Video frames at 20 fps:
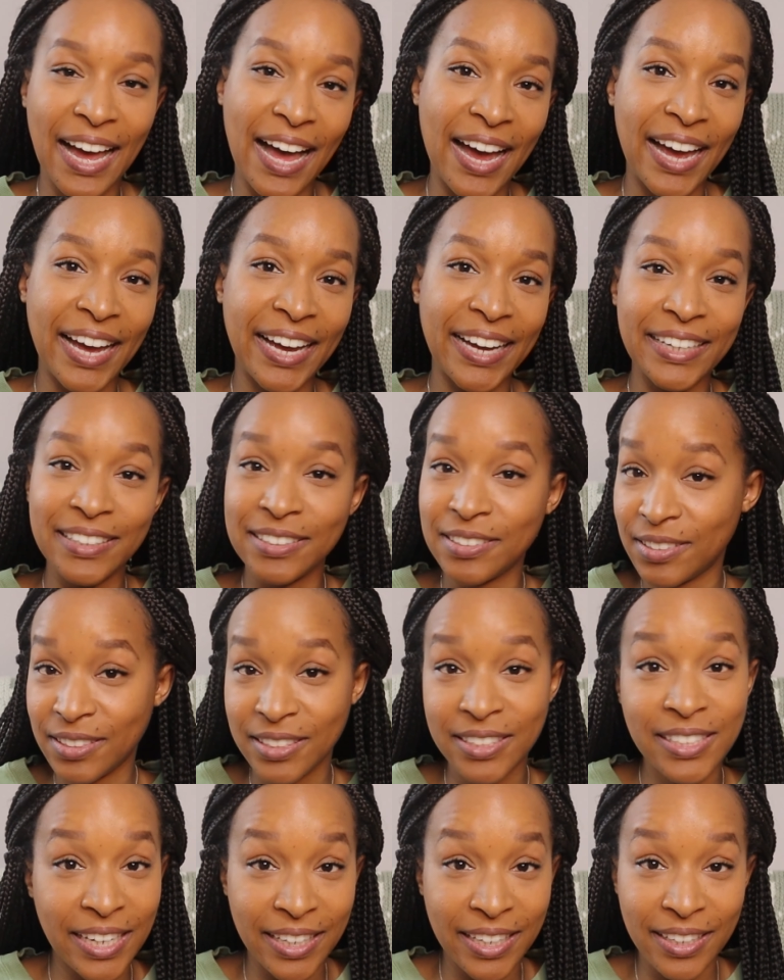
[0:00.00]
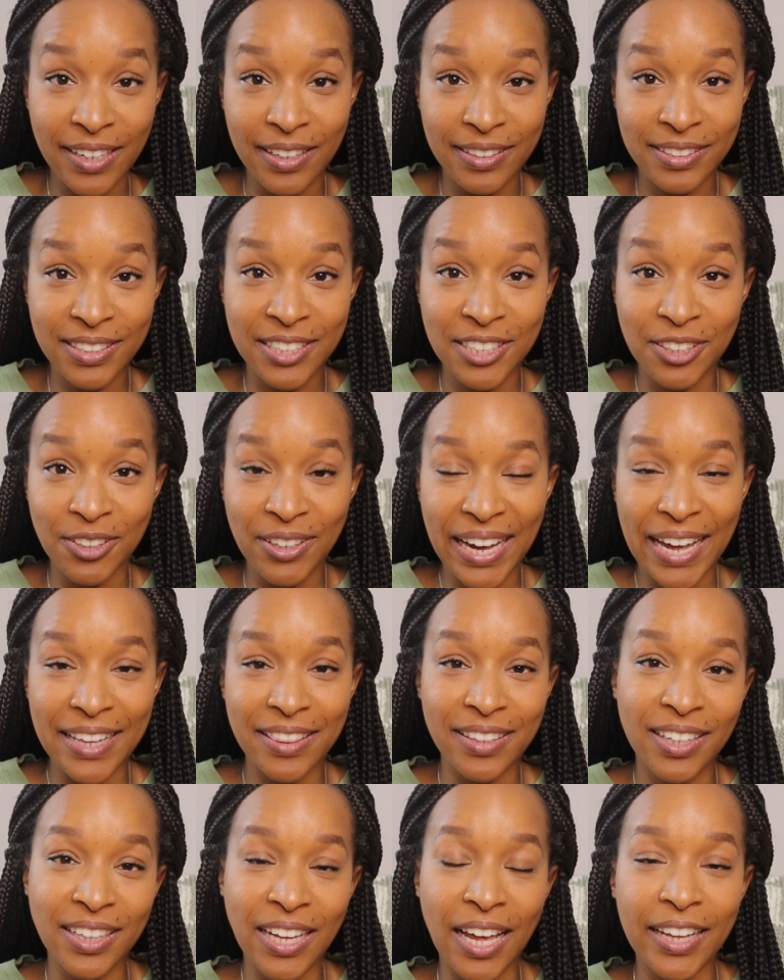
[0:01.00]
I did still
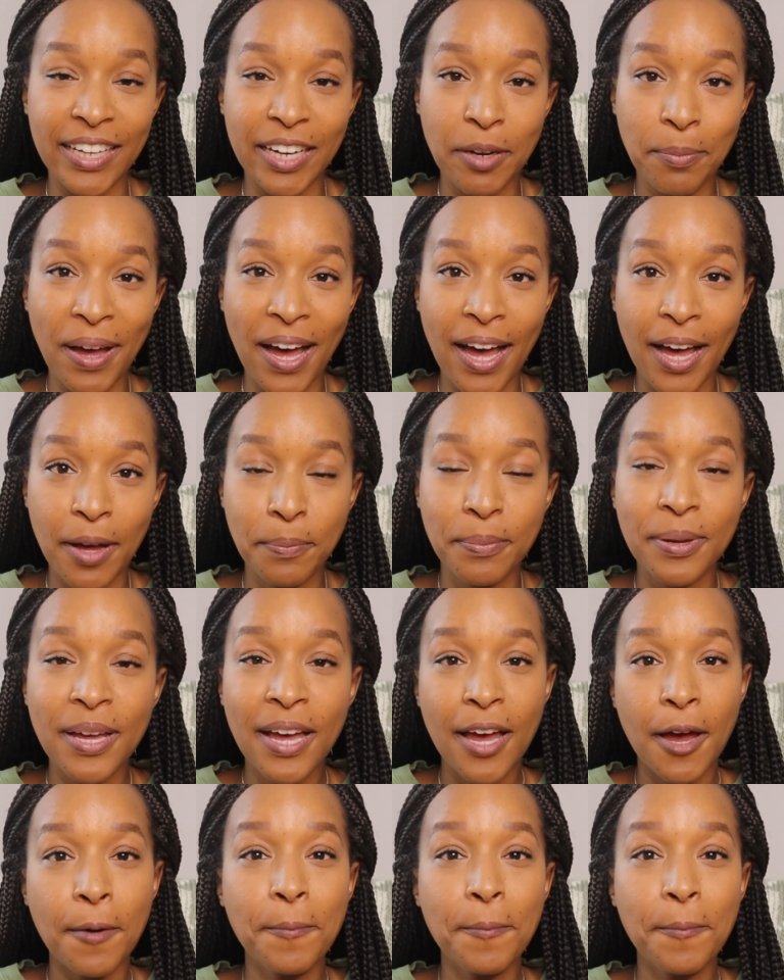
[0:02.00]
get the Lollipop,